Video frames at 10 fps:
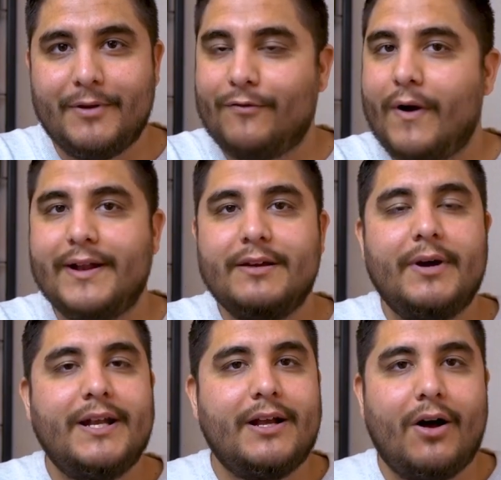Before
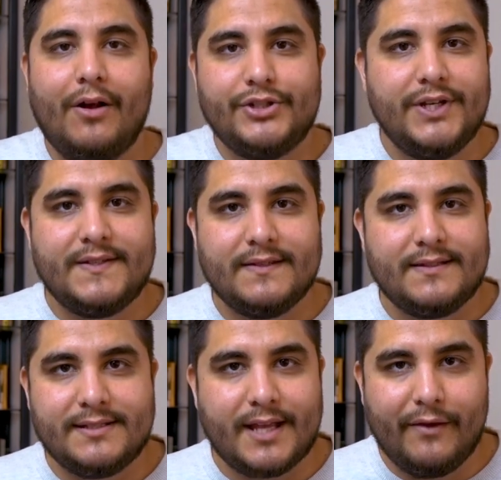anybody called
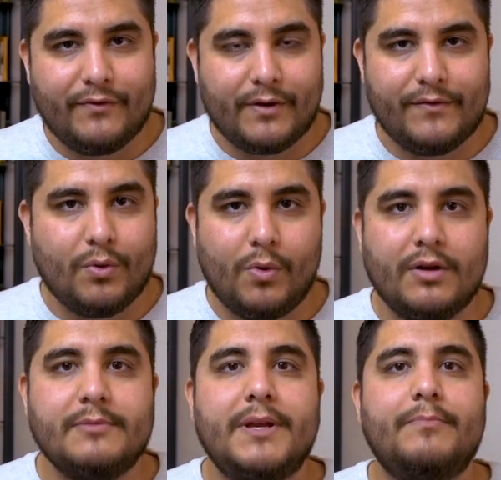Jesus the savior of the
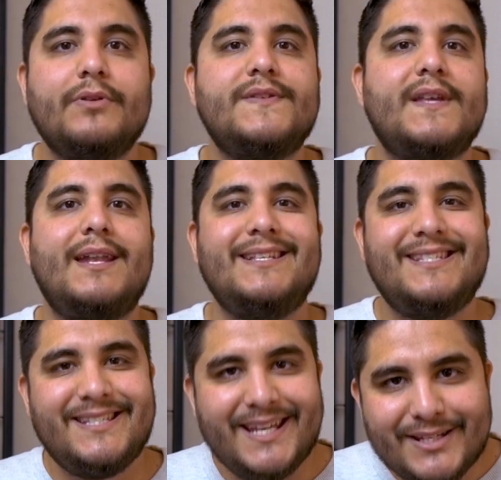world, people said
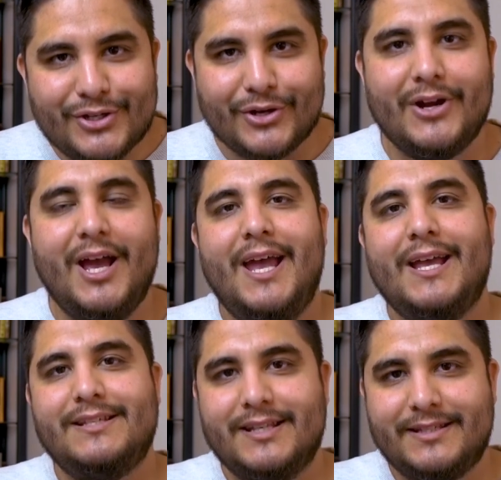Caesar
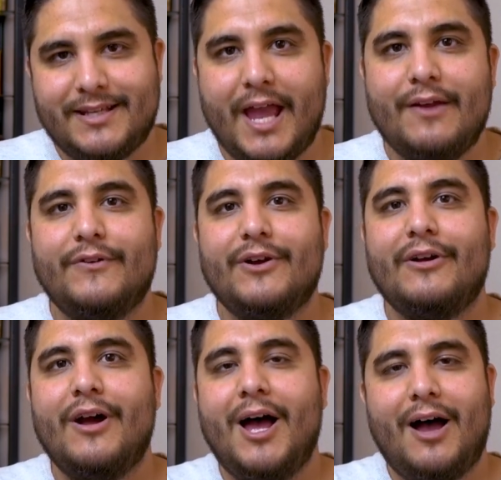is the
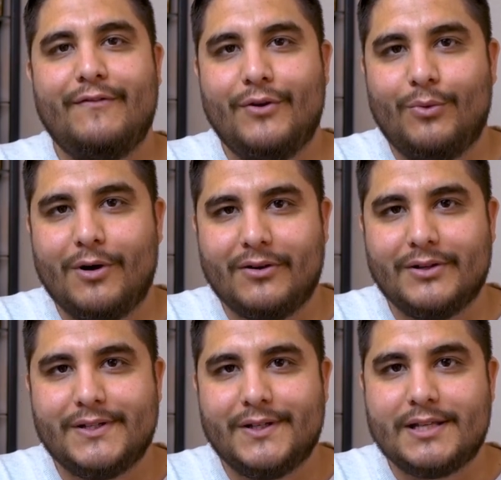savior of the
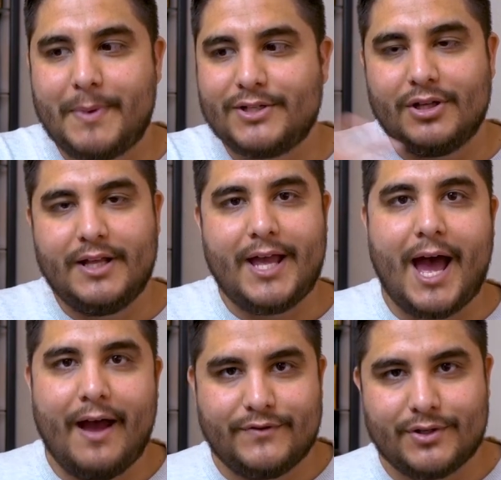world. Especially
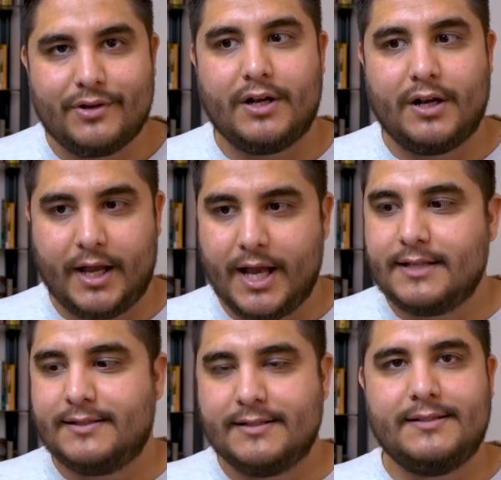after
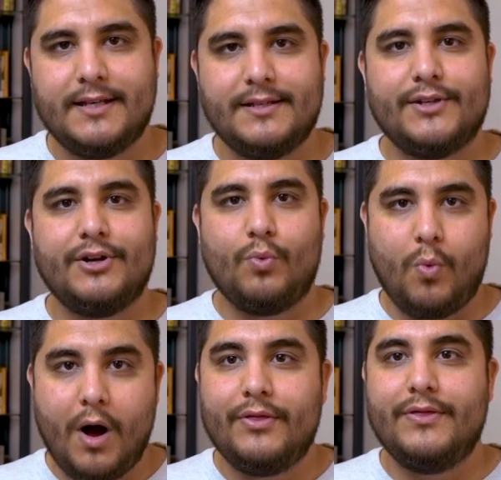Augustus Caesar
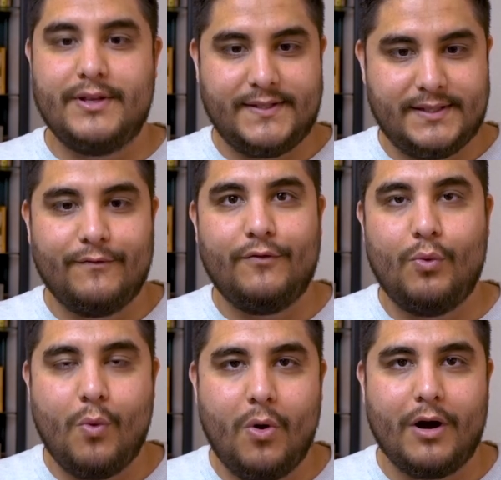won the
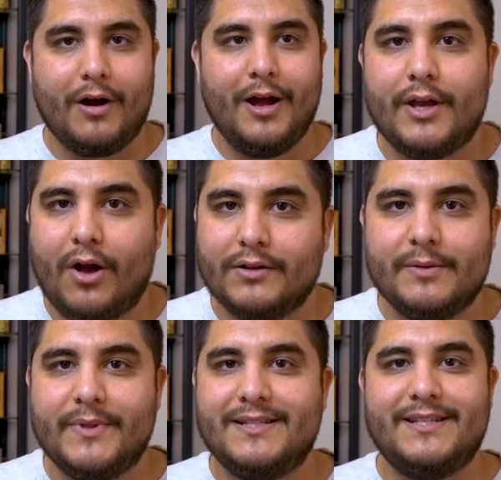civil war, they
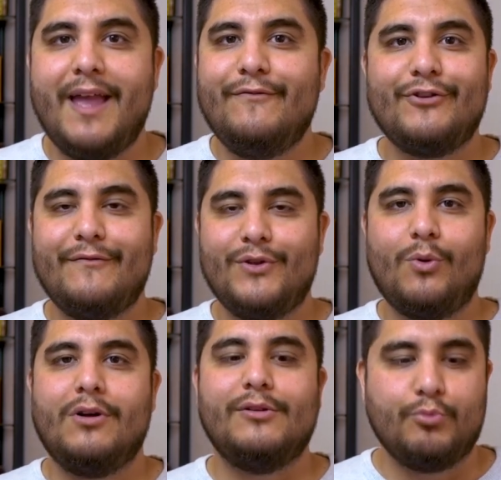called him the savior of the
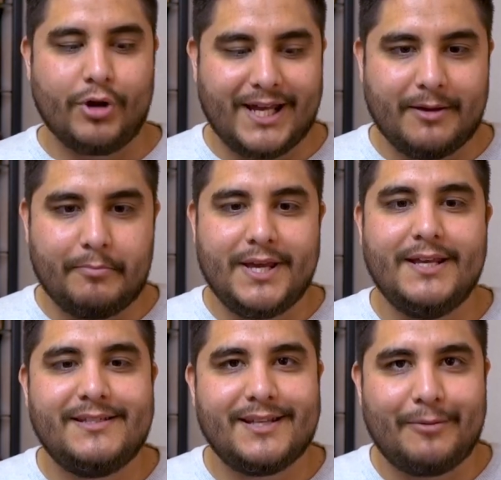world, bringing
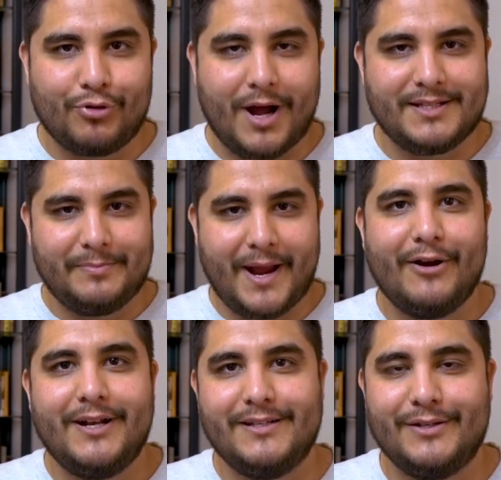peace and
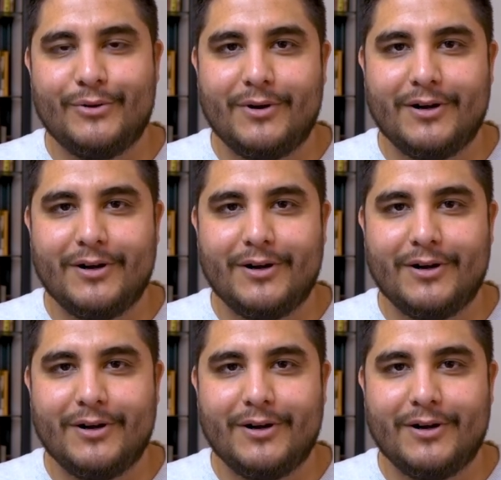prosperity to the